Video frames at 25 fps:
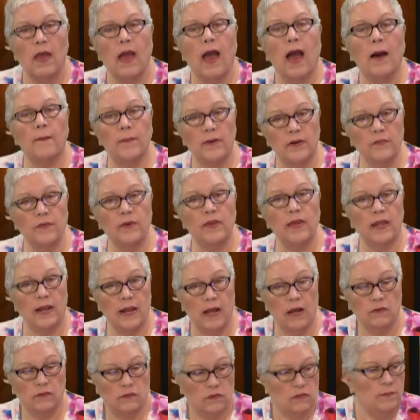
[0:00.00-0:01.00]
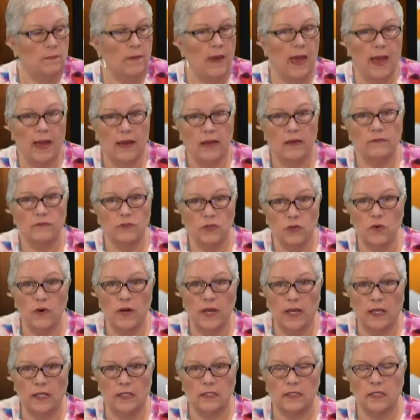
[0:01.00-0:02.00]
How about if we get out the bag of
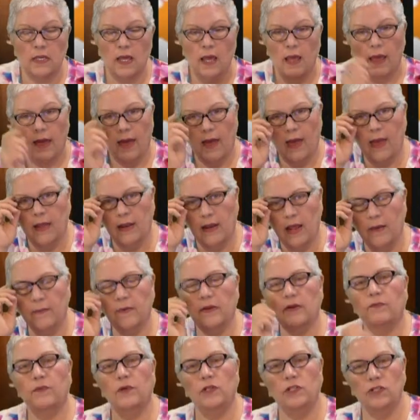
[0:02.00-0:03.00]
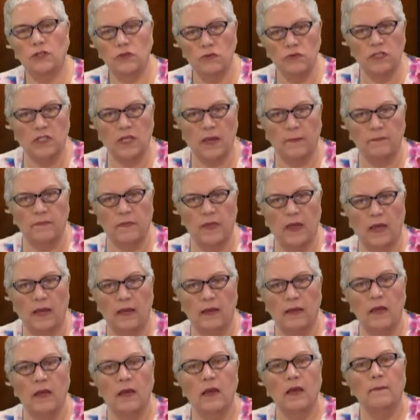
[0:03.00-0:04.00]
toys? And how about if we do
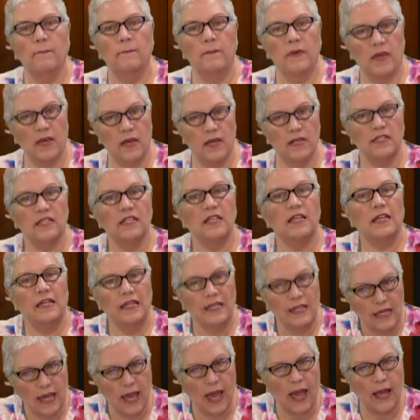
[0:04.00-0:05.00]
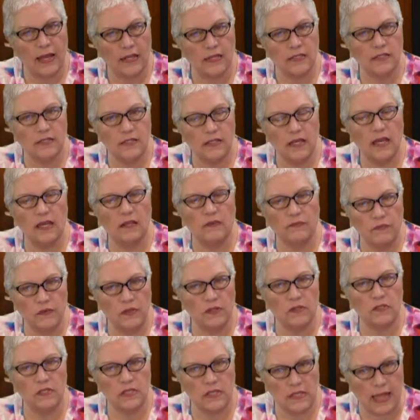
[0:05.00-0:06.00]
something? Because yes, it
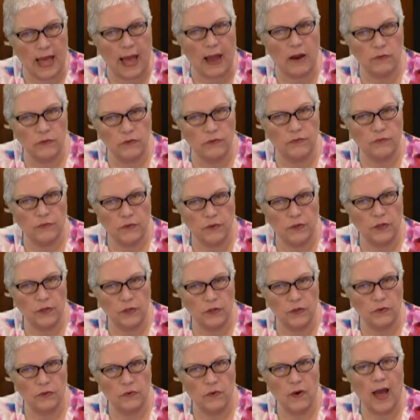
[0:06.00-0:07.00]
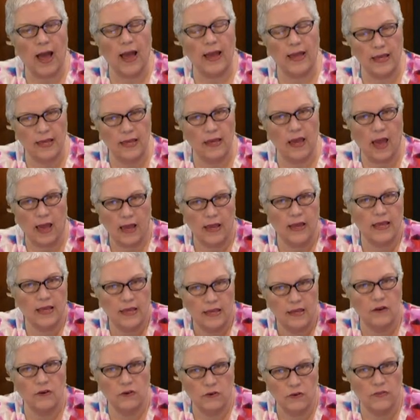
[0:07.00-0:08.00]
feels loud for you. I
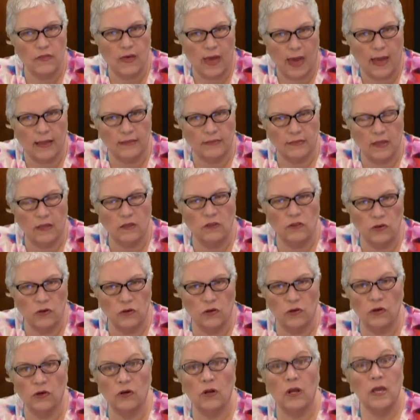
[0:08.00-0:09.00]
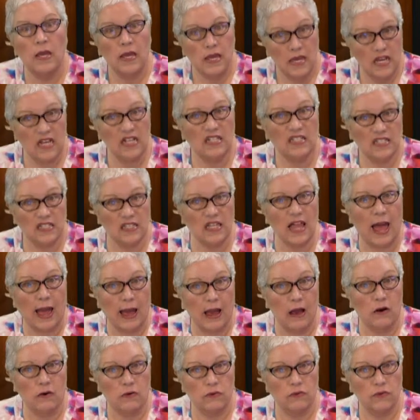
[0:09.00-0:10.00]
hear that it's
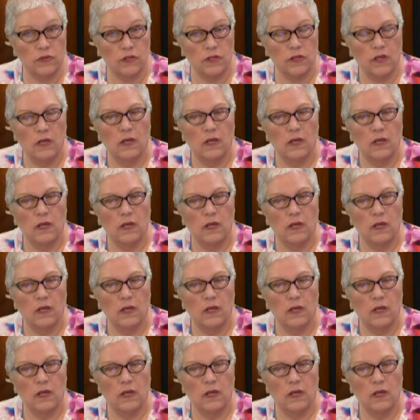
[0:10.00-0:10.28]
loud.